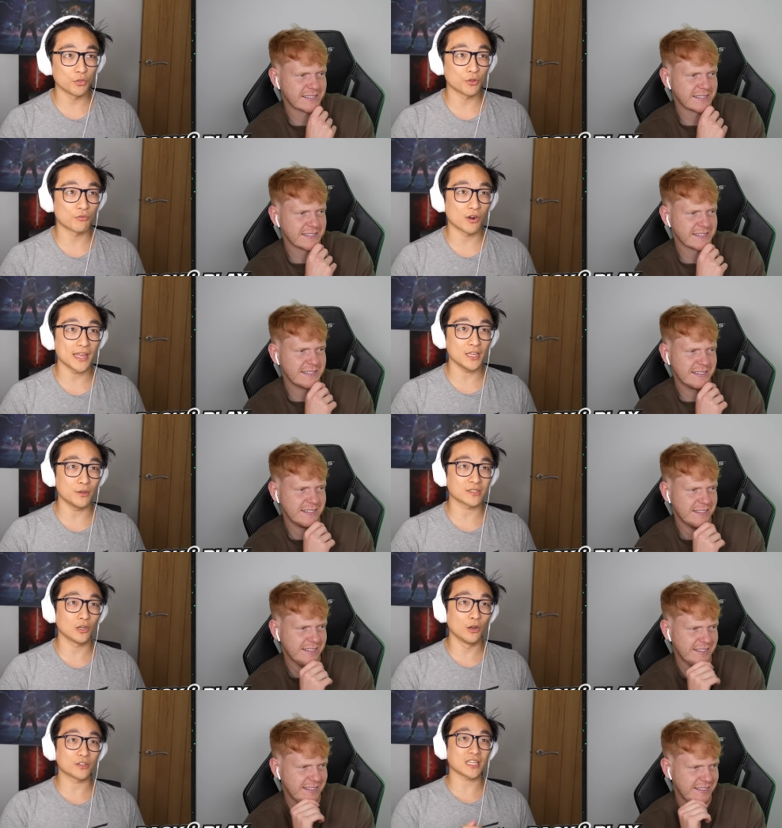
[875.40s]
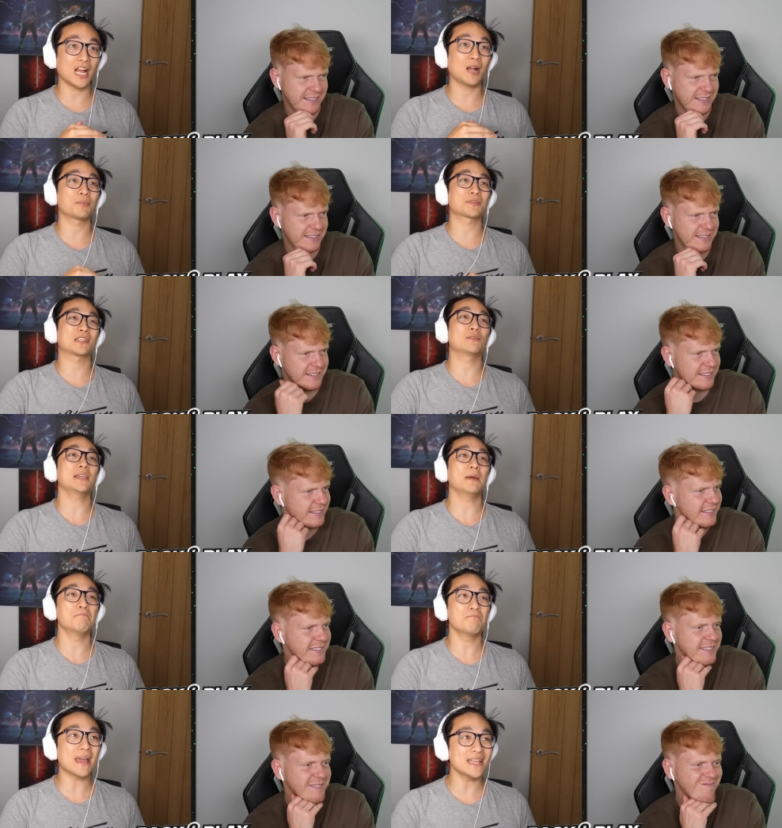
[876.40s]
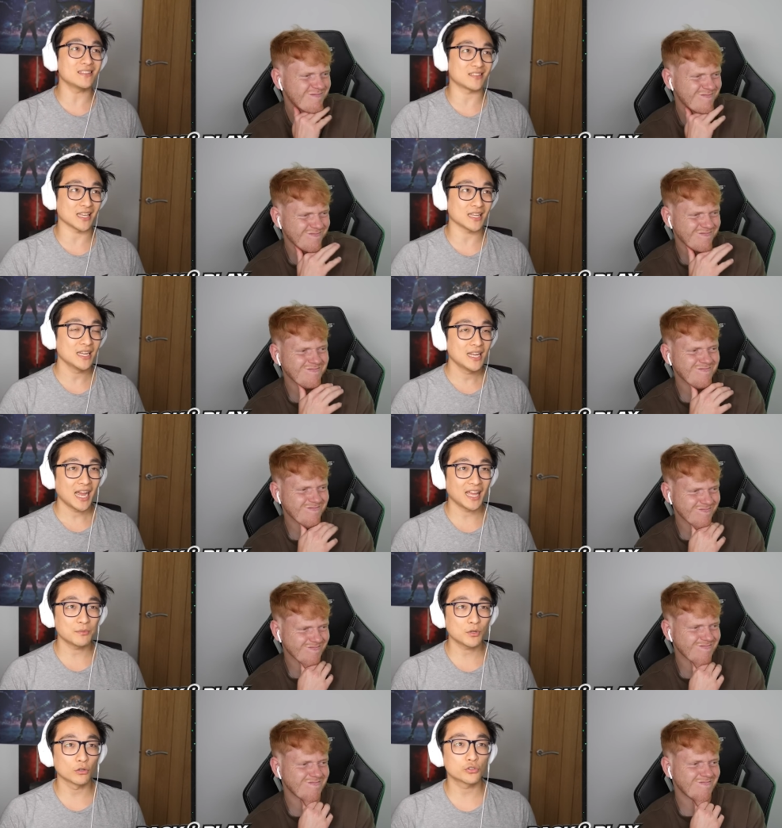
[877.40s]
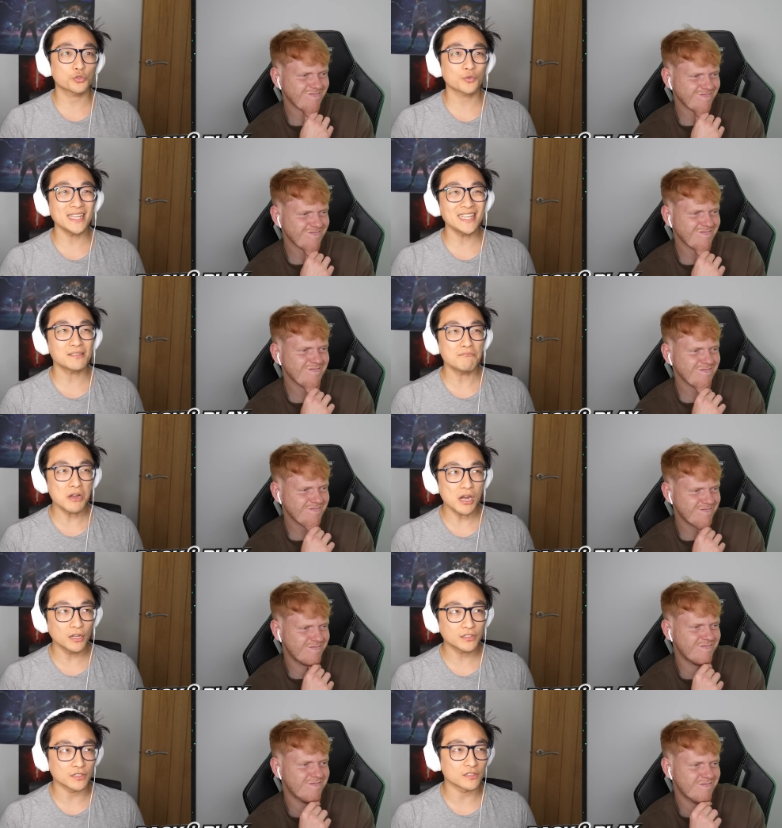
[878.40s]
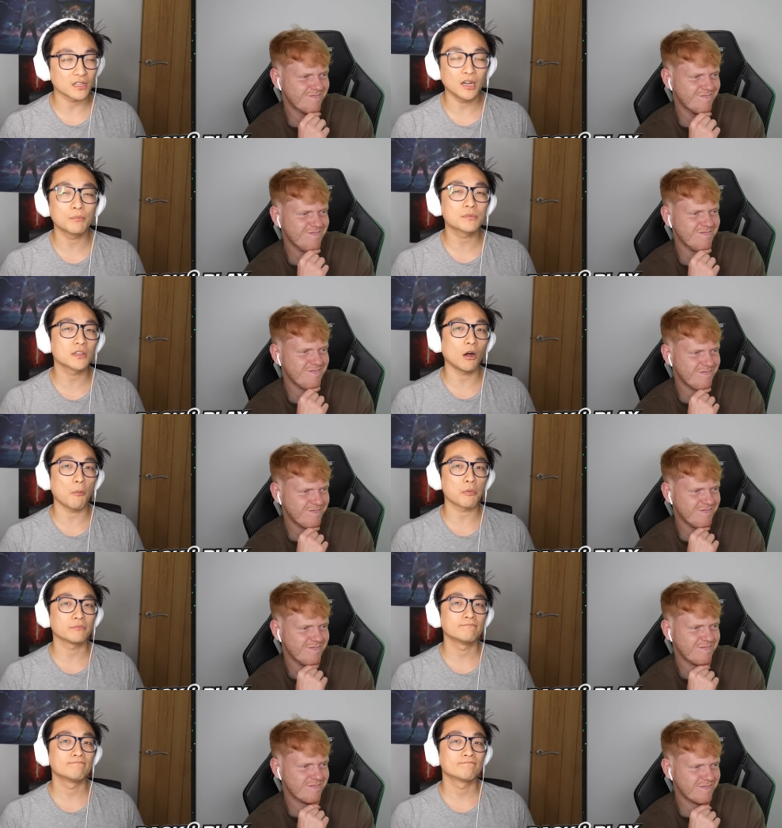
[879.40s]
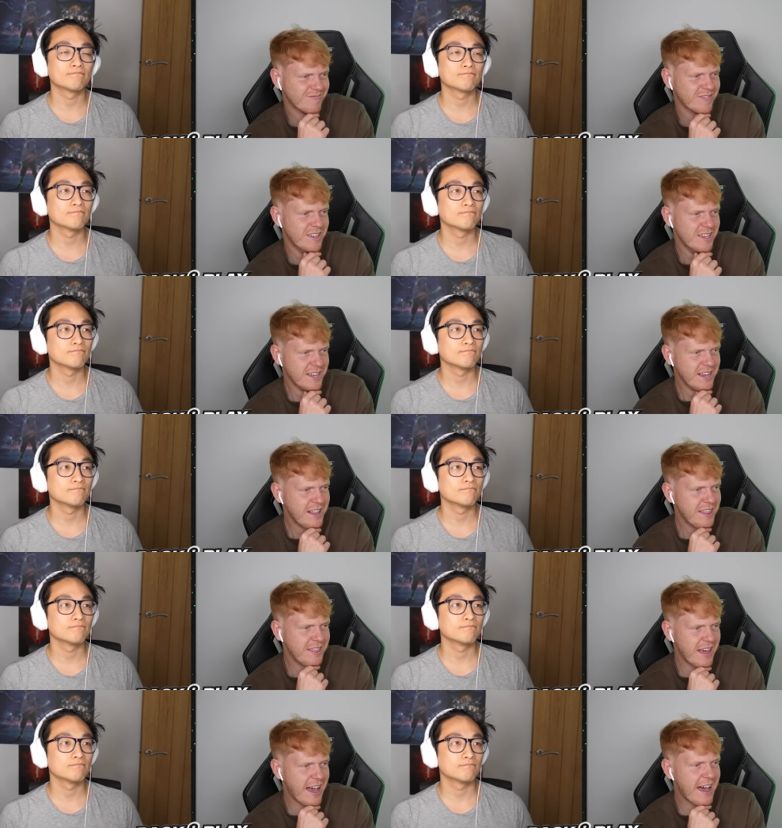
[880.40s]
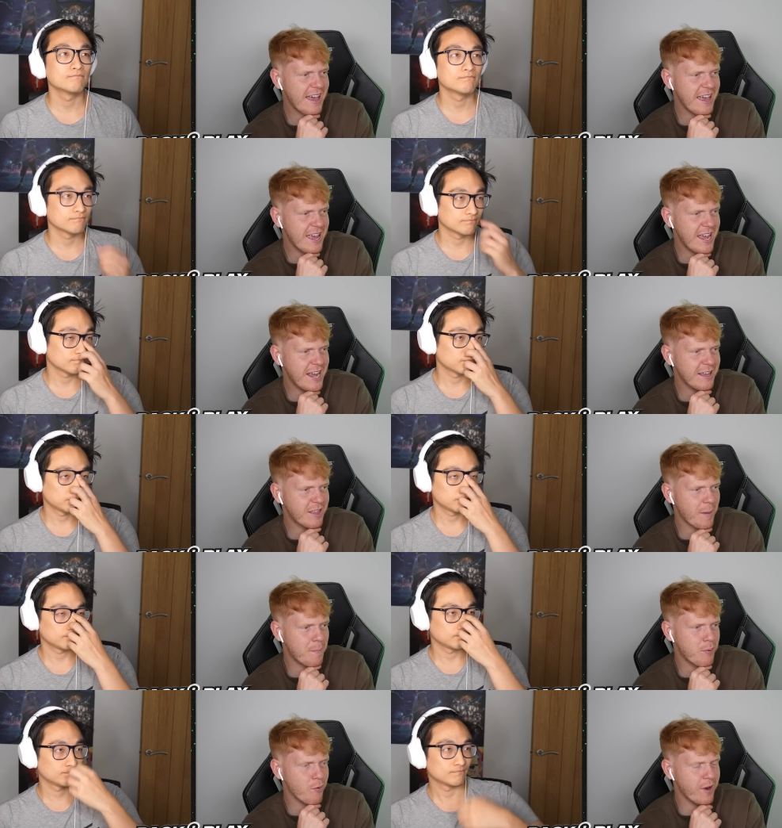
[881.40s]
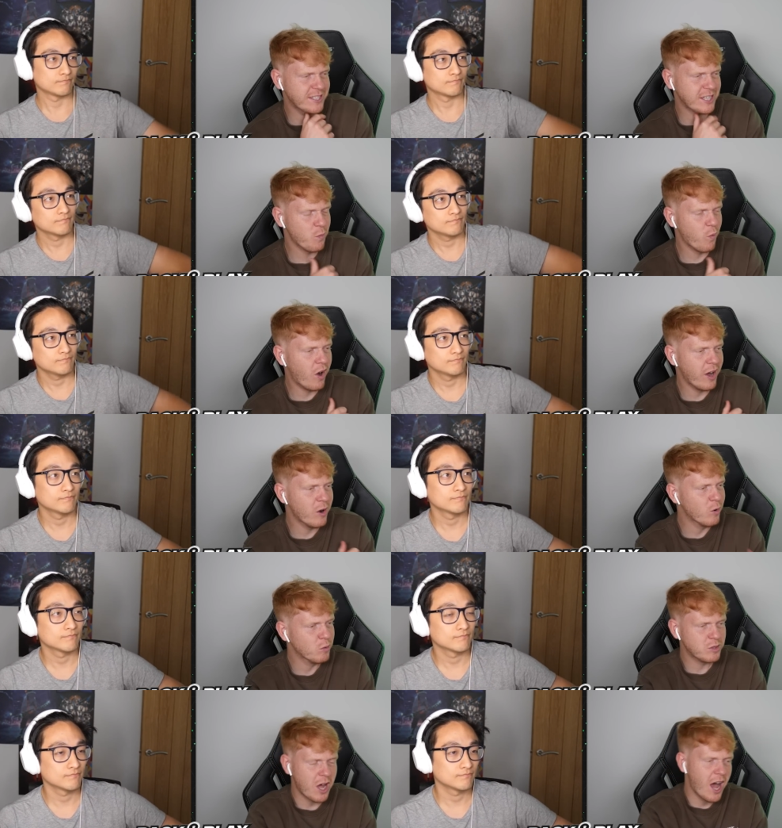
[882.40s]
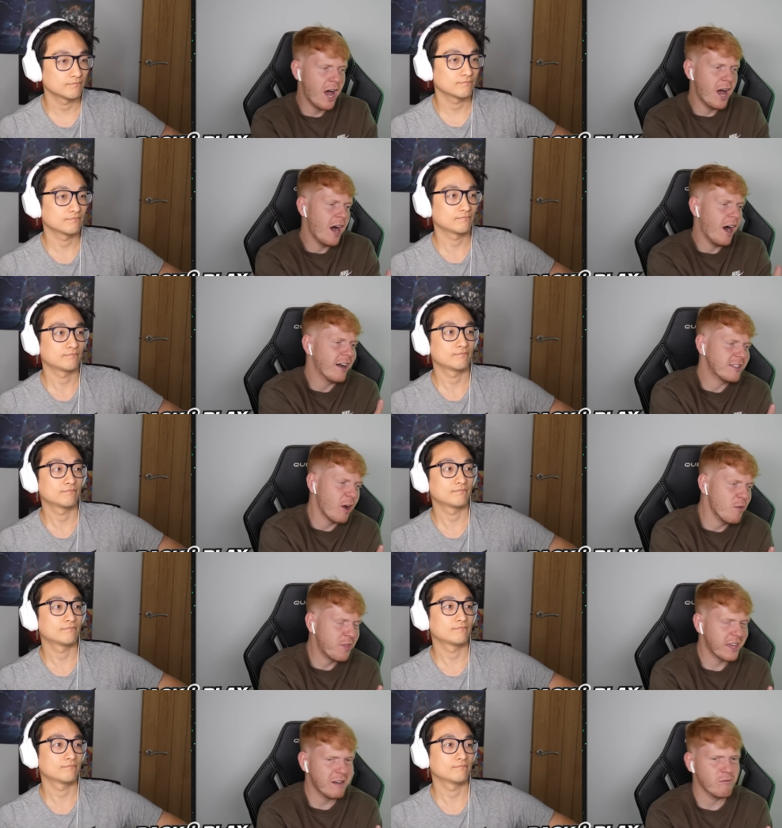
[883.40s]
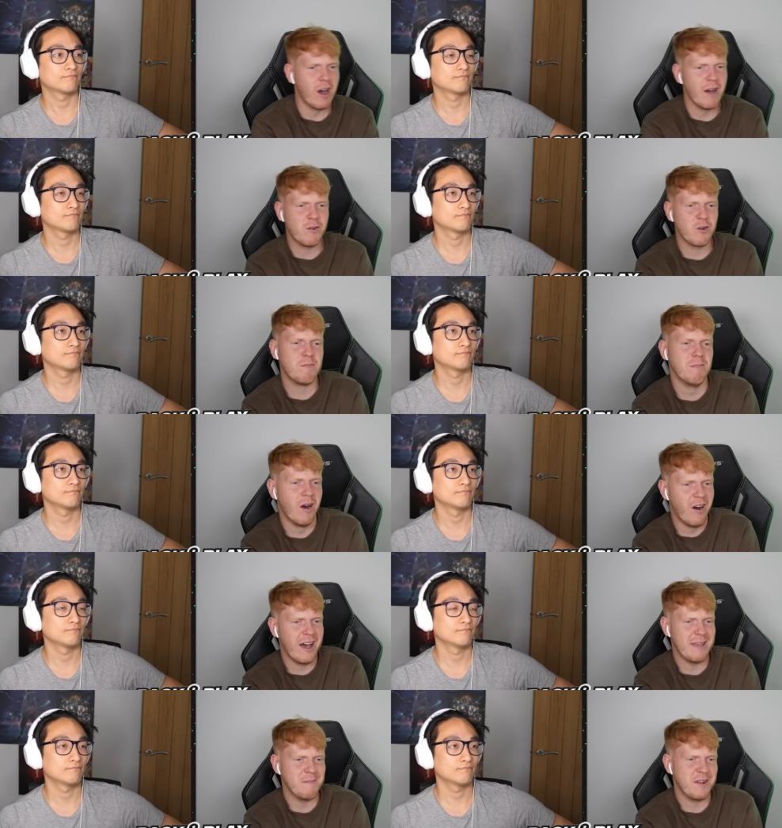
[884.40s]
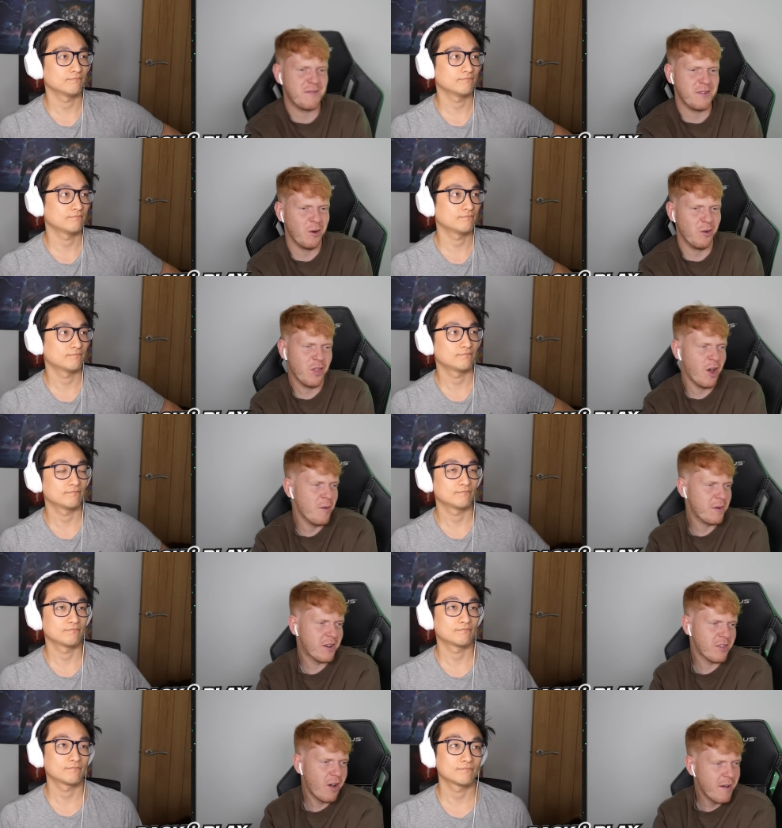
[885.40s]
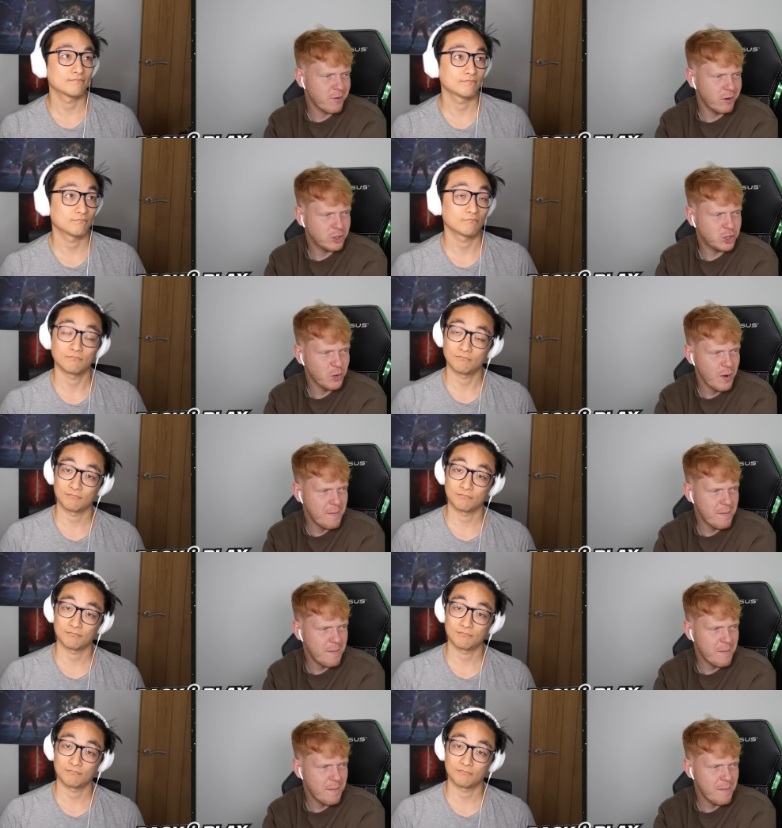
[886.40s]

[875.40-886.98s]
Speaker 1: the right, who looks absolutely amazing. And we've got Dries Mertens up top.
Speaker 2: That is pretty wild. I don't think it rivals my midfield, though, because I've got